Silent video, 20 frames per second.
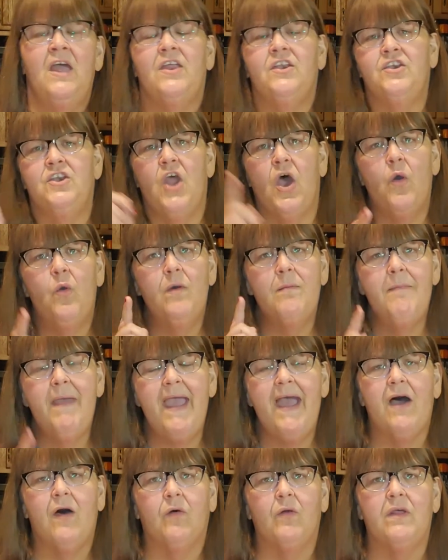No
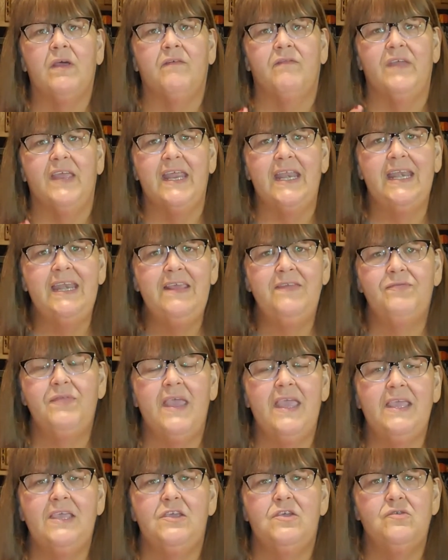amount of
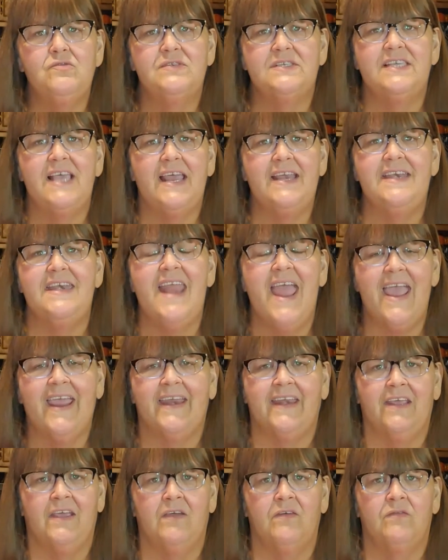anything you say
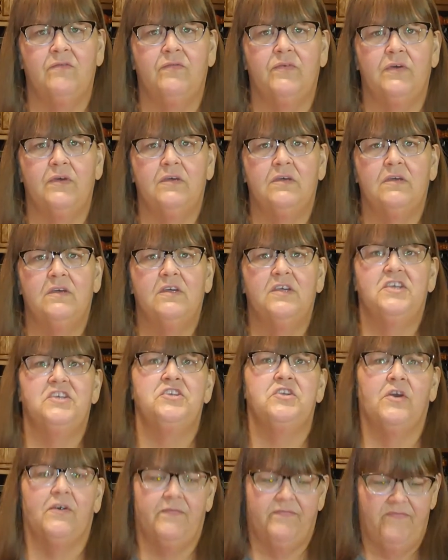negative,
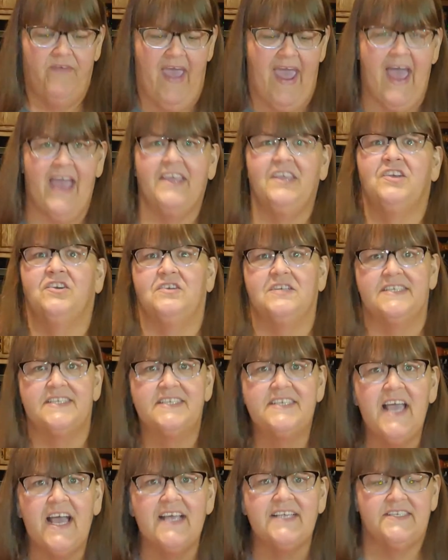you're fat, you're
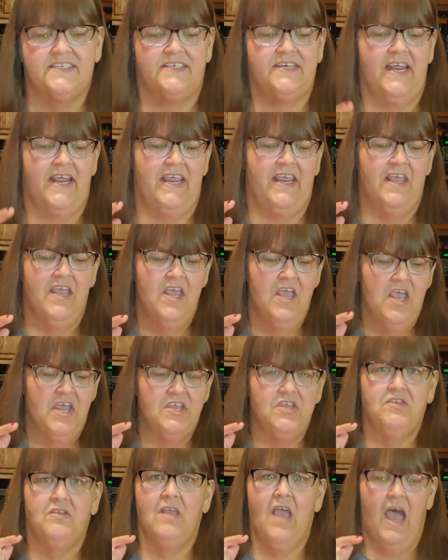disgusting,
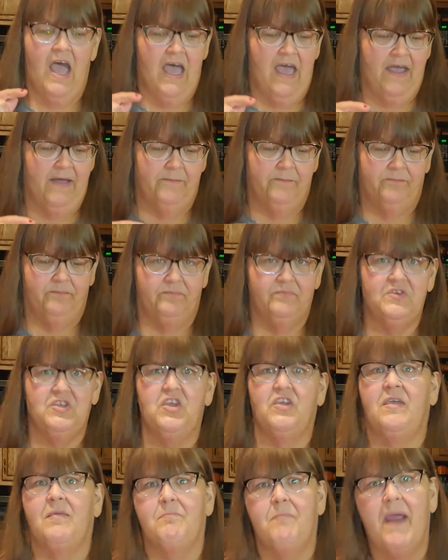
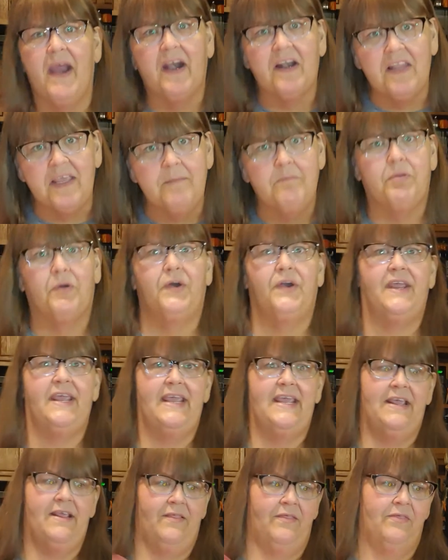you can barely
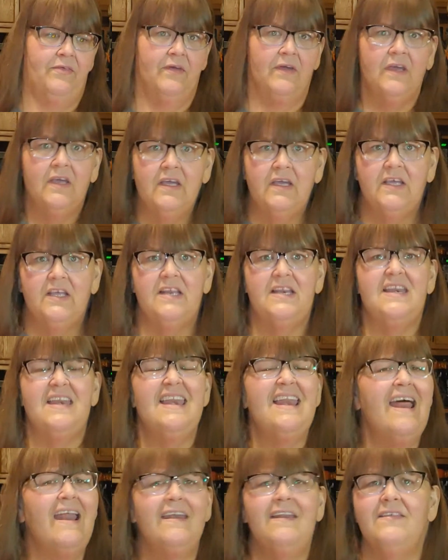breathe,
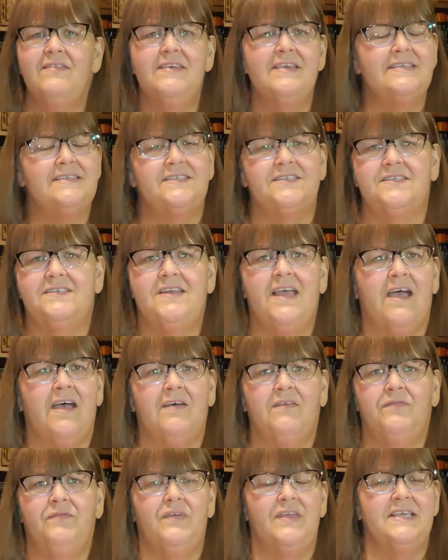none of this
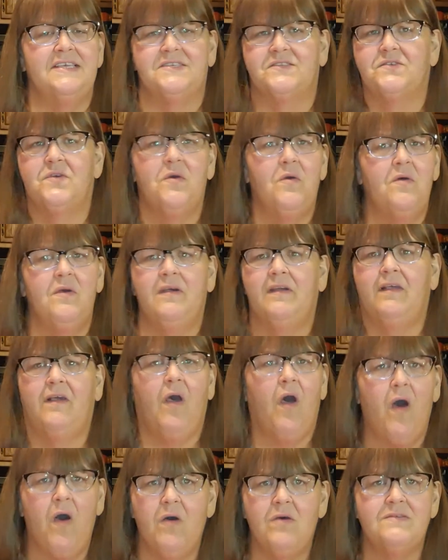stuff is going to
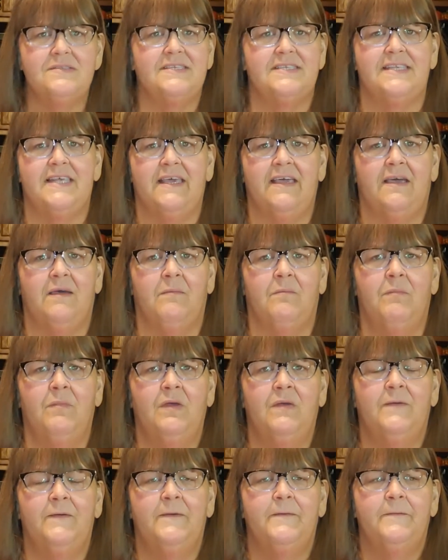cause them